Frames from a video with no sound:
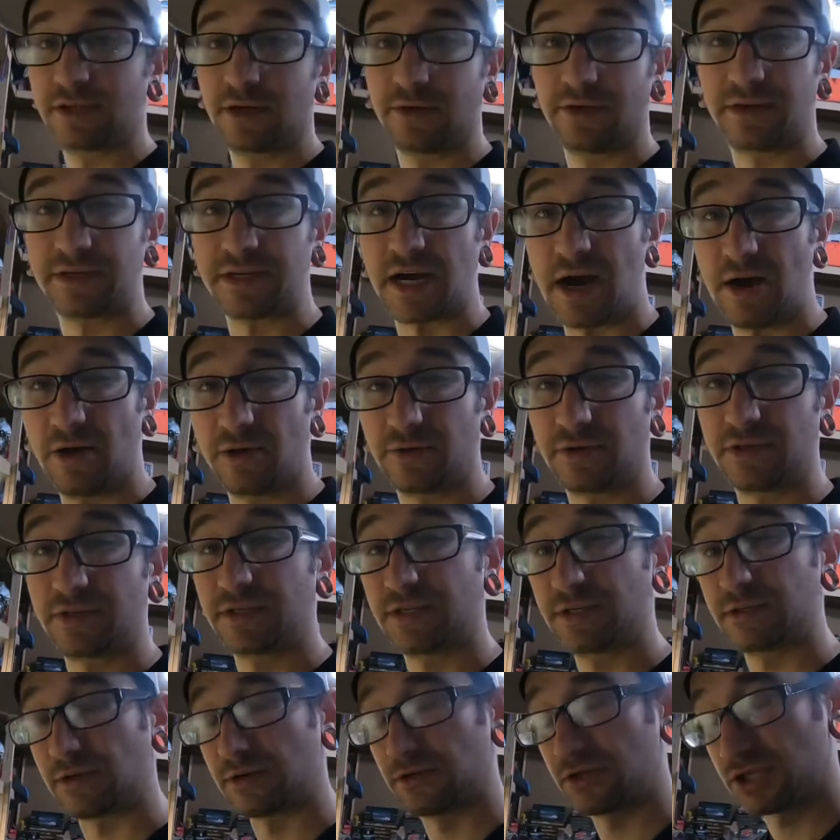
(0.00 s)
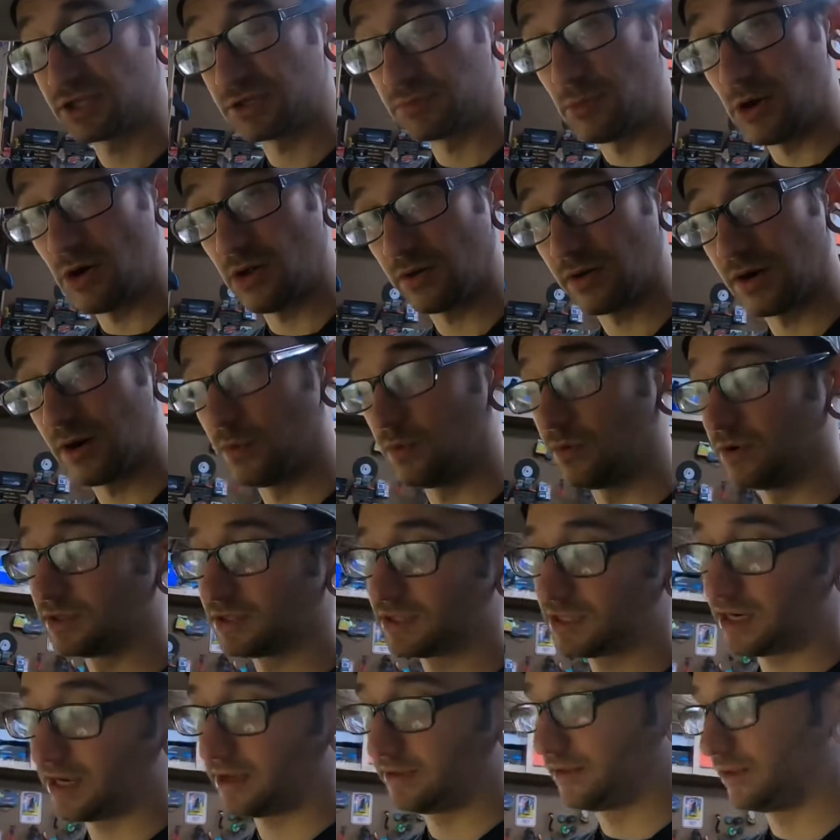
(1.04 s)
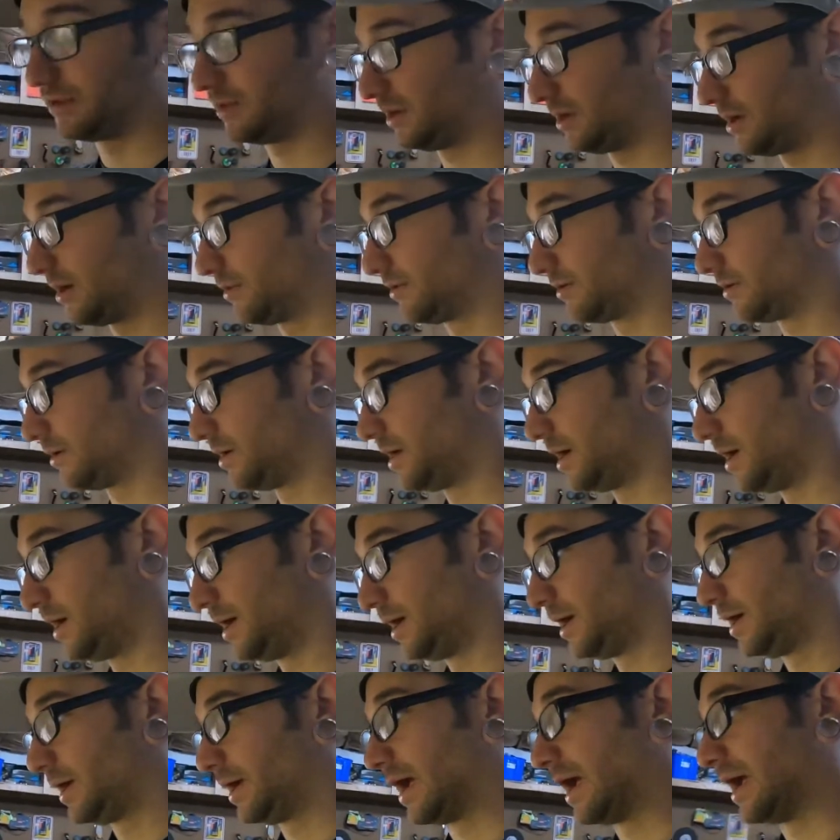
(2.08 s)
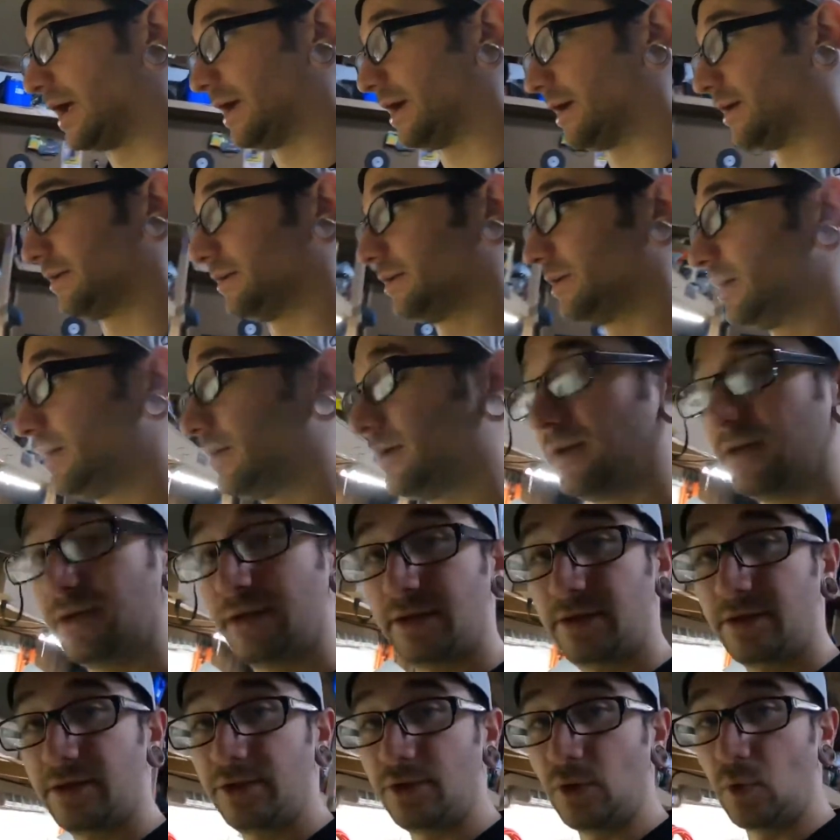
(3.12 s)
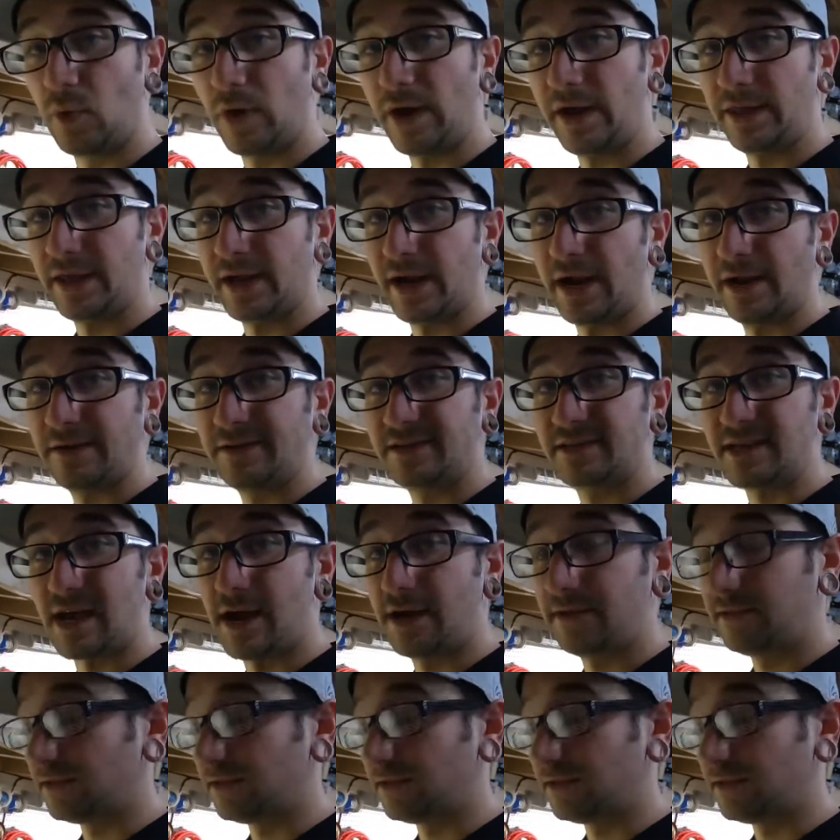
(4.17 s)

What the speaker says: the tolerances are smaller on one side than the other. And the way that I designed